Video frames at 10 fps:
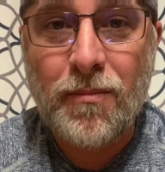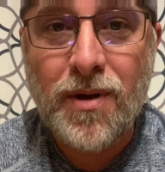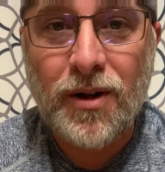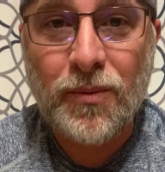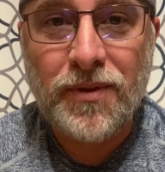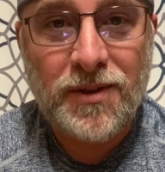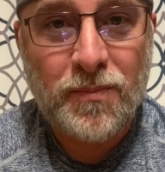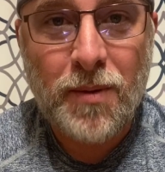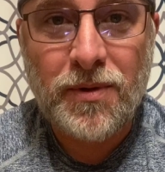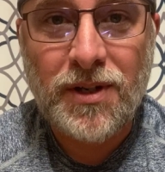better with these
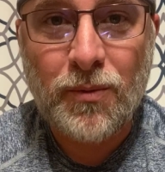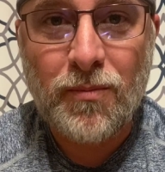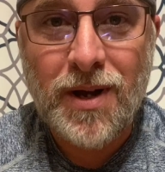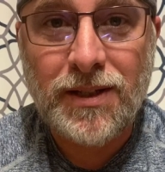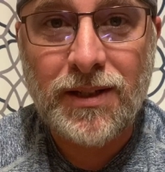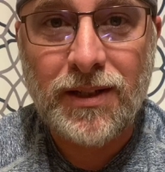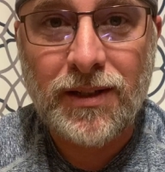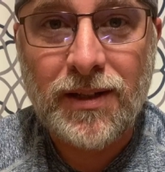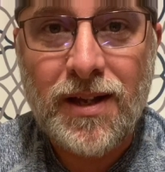peppers that we're about to eat.